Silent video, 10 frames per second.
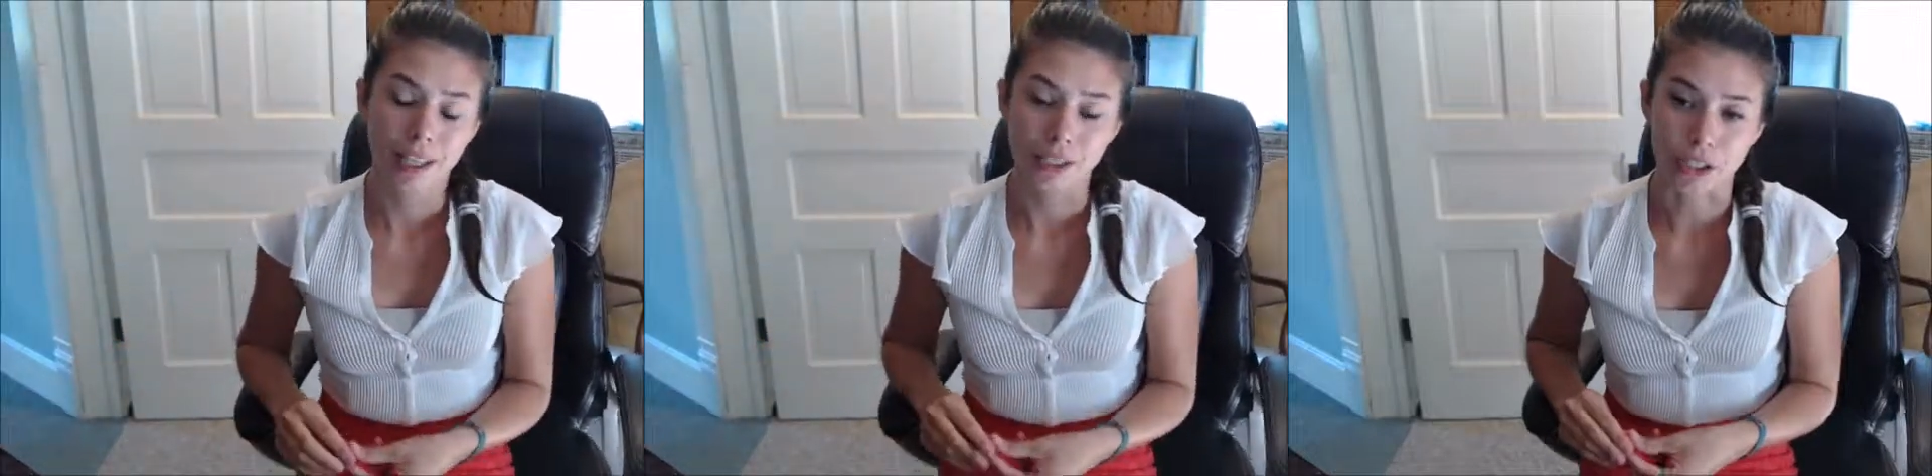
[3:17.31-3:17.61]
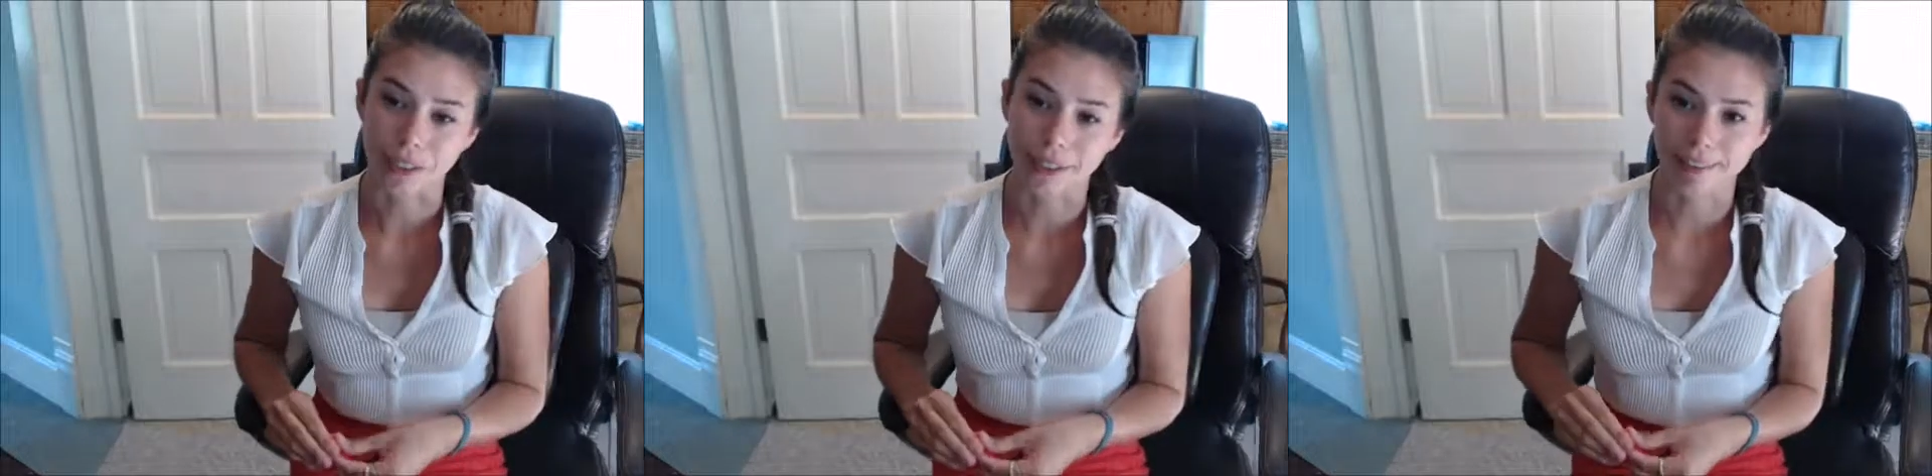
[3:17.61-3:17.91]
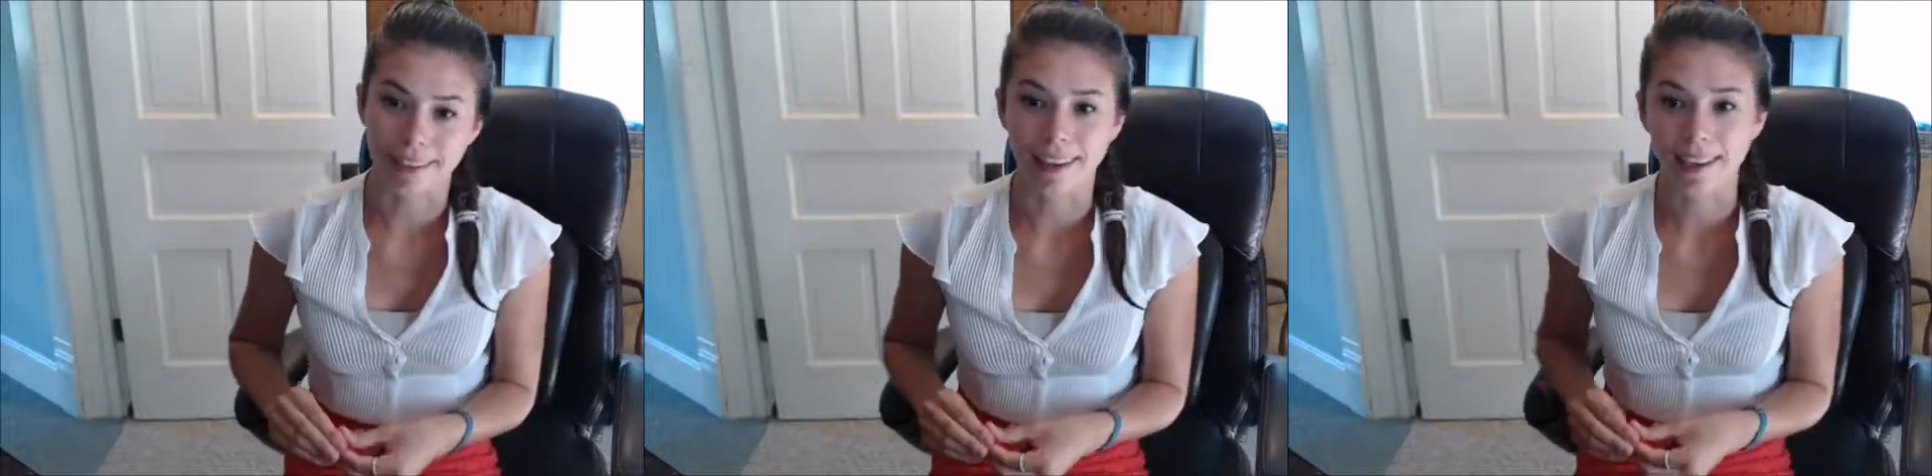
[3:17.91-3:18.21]
during
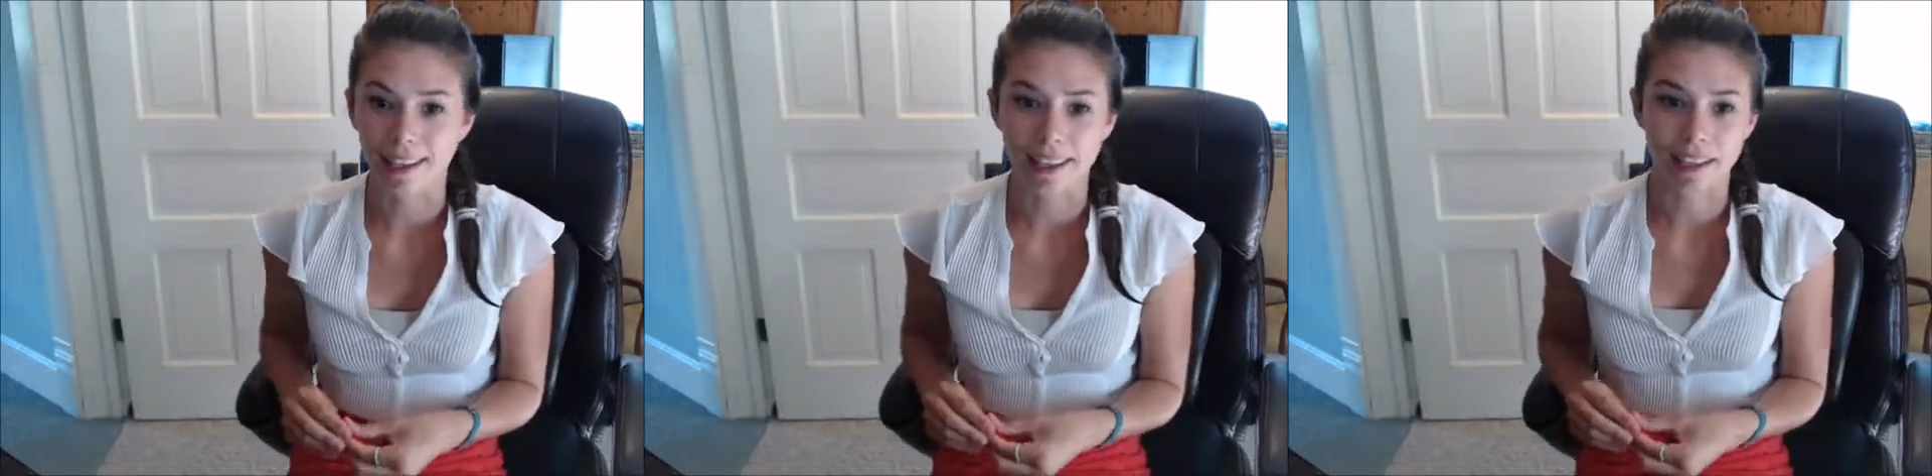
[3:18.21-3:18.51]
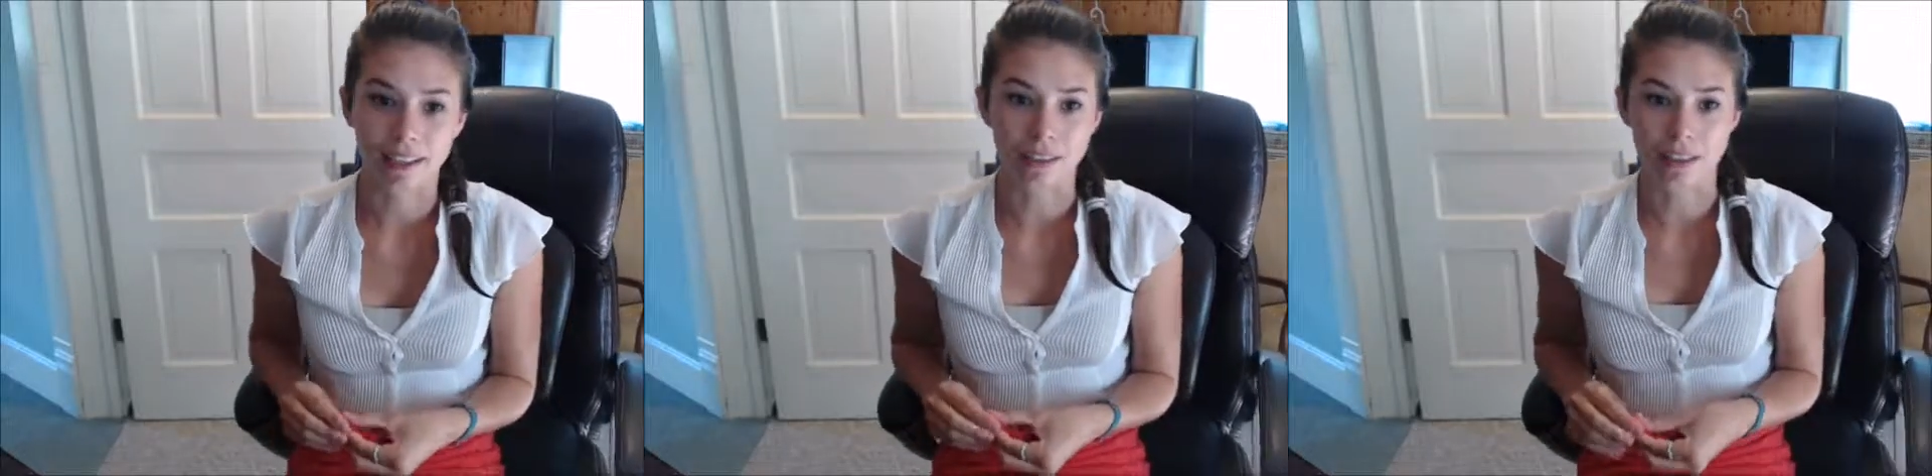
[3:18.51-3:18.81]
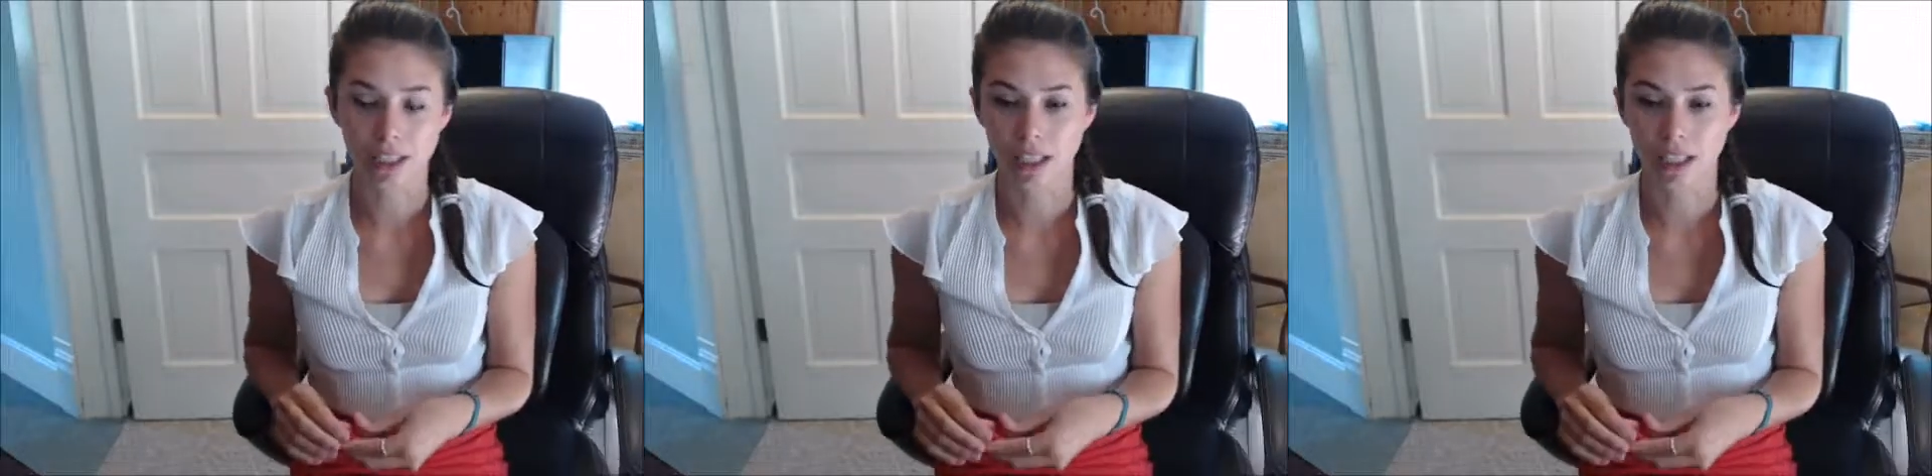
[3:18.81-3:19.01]
like ADLs